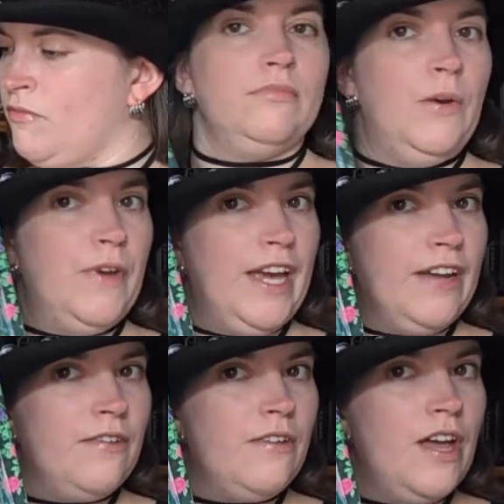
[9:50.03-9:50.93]
And we get
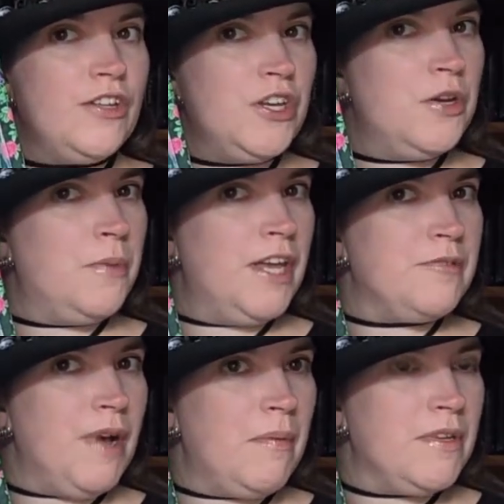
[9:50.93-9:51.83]
a 2-page
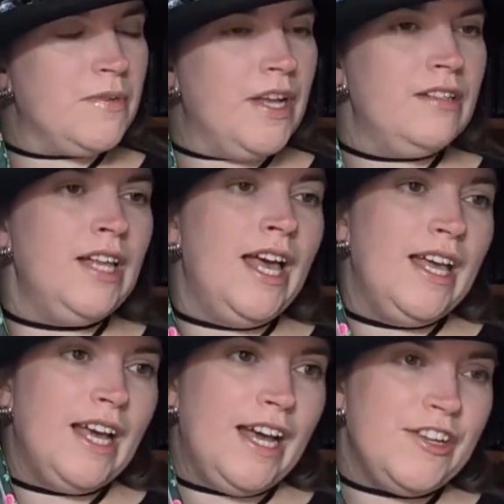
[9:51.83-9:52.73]
map as well.
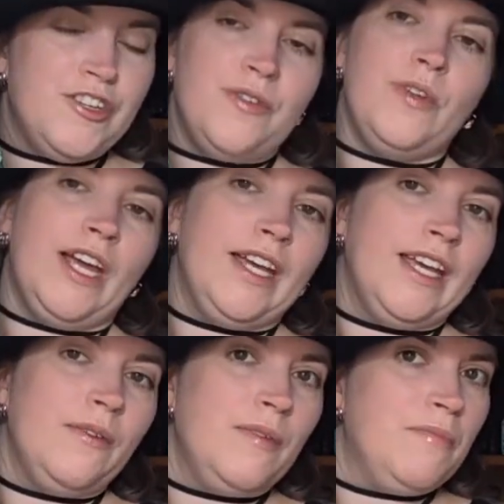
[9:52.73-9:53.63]
I do like
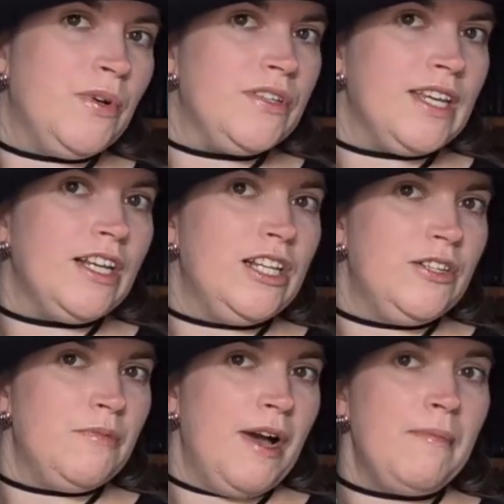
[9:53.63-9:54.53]
it when books include
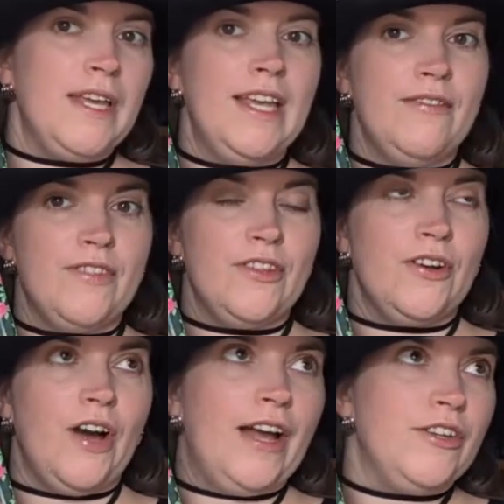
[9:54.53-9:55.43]
a map, even
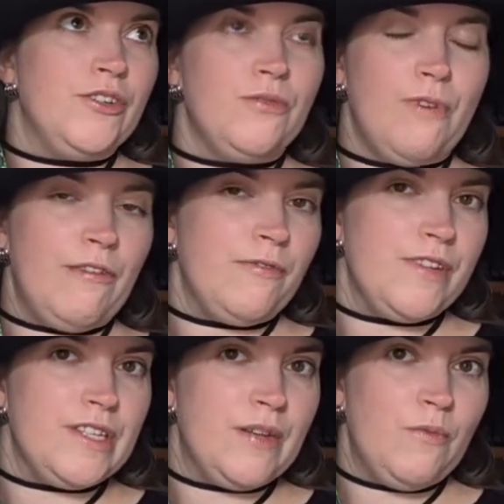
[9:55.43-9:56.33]
though I don't
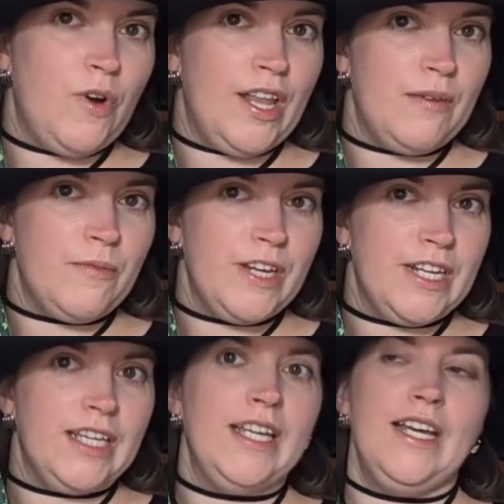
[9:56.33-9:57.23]
reference them while I'm reading.